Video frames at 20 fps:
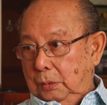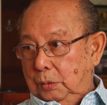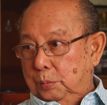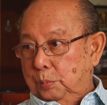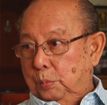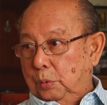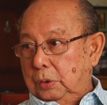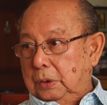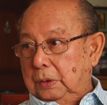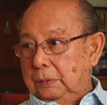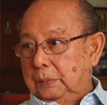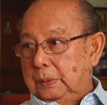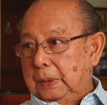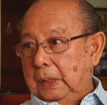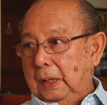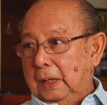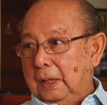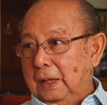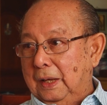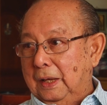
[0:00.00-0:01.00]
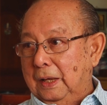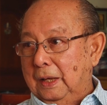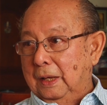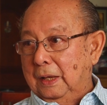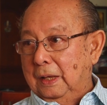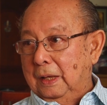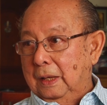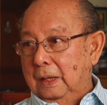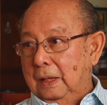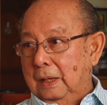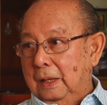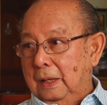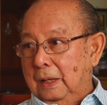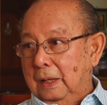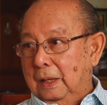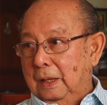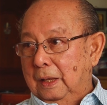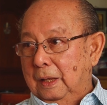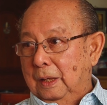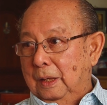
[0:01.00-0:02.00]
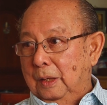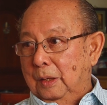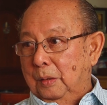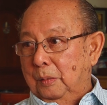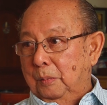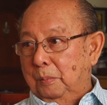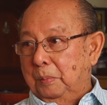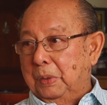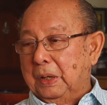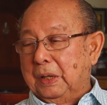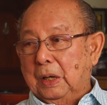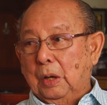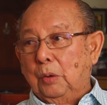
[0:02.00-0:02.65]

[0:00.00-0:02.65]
all those motifs there. But